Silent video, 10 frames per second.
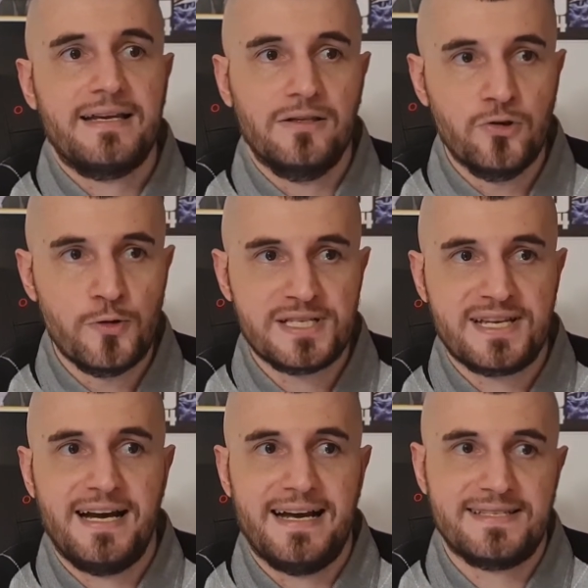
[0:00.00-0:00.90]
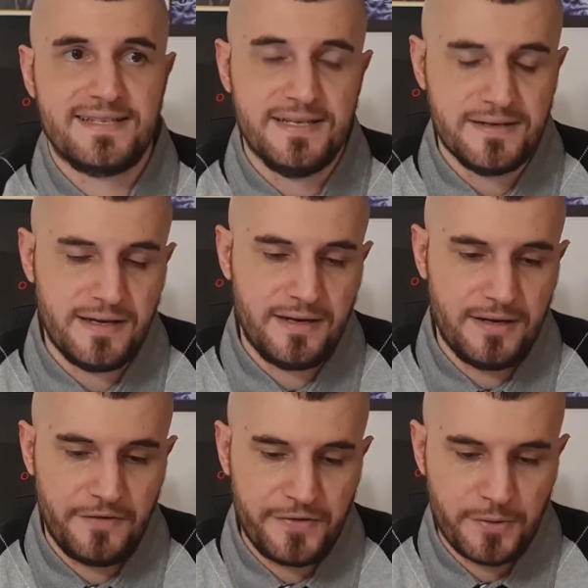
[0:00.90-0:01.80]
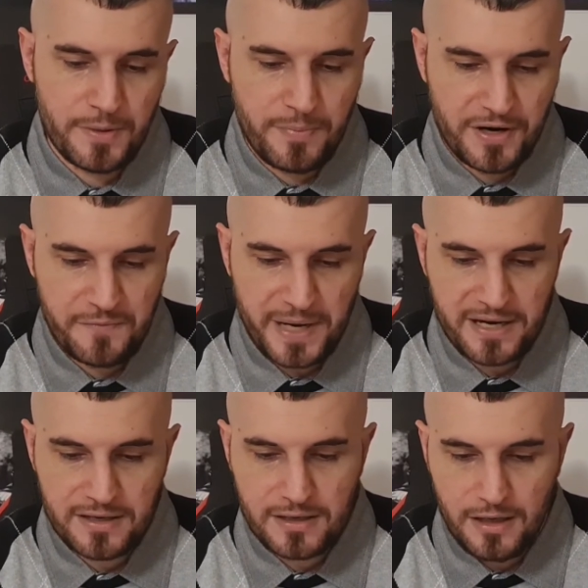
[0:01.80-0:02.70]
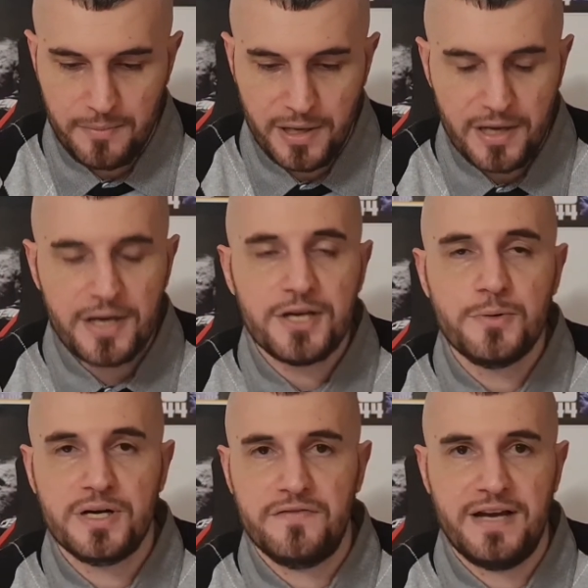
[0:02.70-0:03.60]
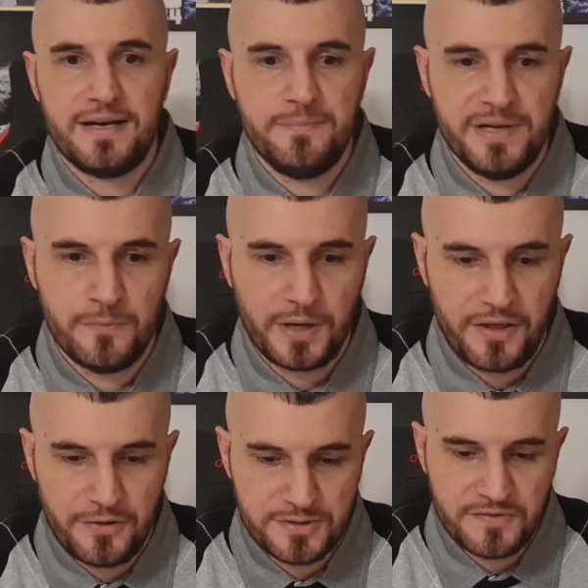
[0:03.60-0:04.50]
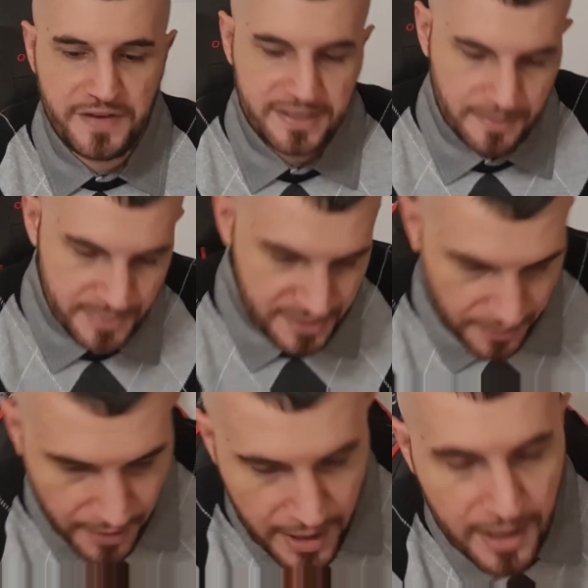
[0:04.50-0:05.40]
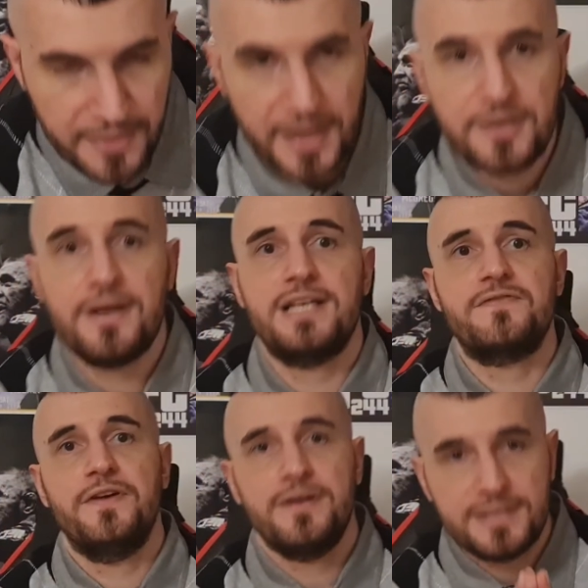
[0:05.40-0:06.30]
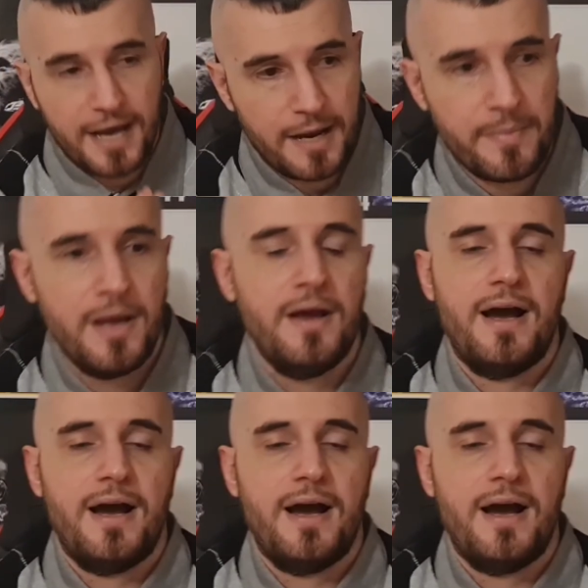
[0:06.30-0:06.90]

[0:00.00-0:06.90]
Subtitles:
Louis Koski, and if you were a part of my club, you would have not been one of those victims. So thank you guys for your time.